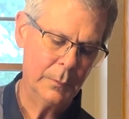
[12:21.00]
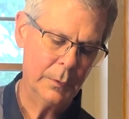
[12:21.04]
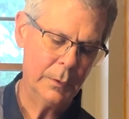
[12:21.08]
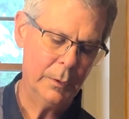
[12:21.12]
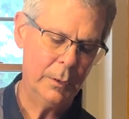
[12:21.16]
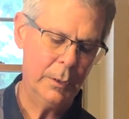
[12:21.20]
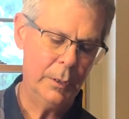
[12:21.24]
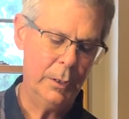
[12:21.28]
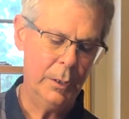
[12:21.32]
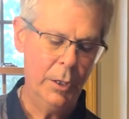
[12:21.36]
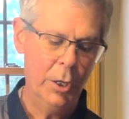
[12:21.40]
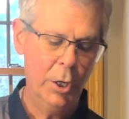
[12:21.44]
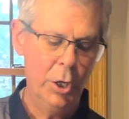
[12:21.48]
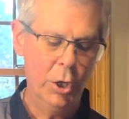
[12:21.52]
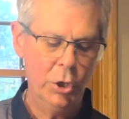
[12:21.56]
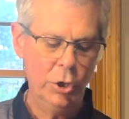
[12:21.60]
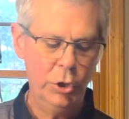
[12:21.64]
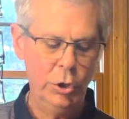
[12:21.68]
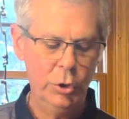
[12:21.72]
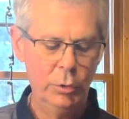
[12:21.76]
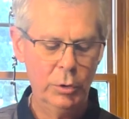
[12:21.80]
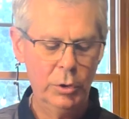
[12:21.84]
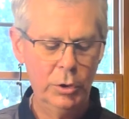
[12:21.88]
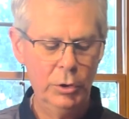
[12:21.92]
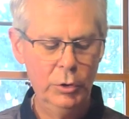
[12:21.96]
All right.
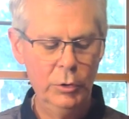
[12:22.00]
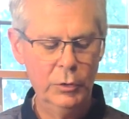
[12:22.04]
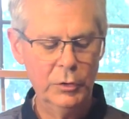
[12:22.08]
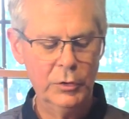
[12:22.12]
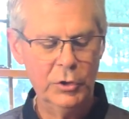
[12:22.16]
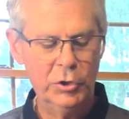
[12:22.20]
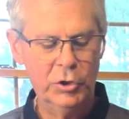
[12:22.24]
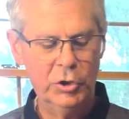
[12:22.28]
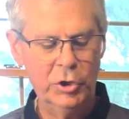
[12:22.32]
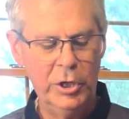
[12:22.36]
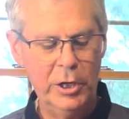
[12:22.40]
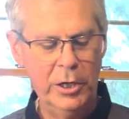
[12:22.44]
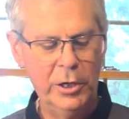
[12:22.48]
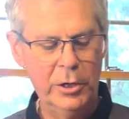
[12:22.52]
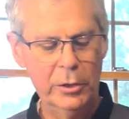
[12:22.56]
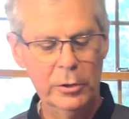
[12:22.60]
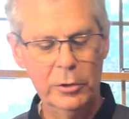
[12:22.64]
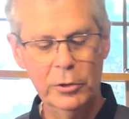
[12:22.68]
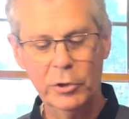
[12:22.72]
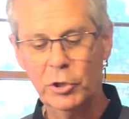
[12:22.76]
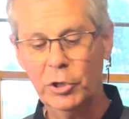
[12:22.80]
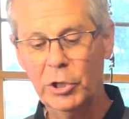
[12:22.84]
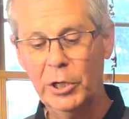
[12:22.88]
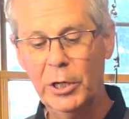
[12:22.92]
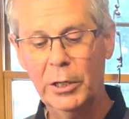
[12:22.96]
You can use a shaker
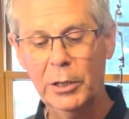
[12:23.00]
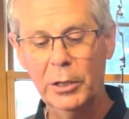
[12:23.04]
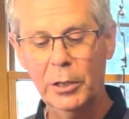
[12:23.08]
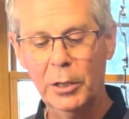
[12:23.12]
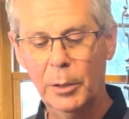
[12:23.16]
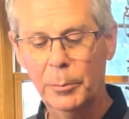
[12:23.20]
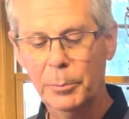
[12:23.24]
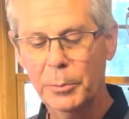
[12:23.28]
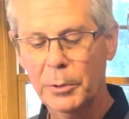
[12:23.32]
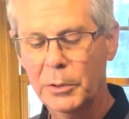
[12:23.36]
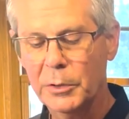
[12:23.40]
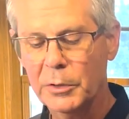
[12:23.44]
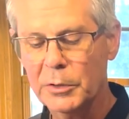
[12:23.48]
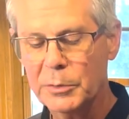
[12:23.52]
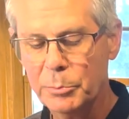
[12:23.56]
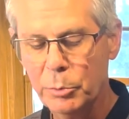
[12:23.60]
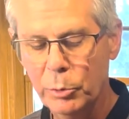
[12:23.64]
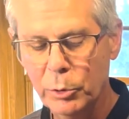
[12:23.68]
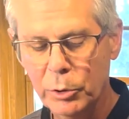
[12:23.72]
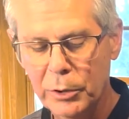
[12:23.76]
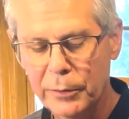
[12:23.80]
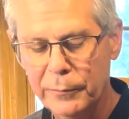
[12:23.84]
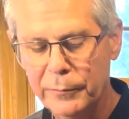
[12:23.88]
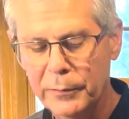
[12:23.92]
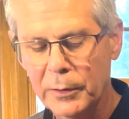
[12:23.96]
and shake it up at this
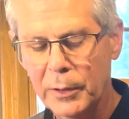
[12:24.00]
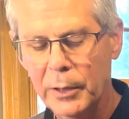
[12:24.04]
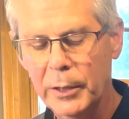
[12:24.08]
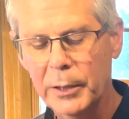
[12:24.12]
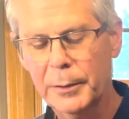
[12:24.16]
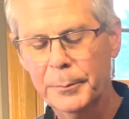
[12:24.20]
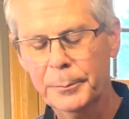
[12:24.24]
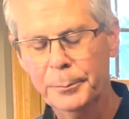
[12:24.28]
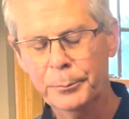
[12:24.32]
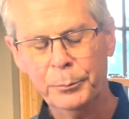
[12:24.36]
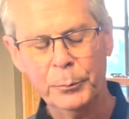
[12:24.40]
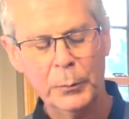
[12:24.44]
point if you like.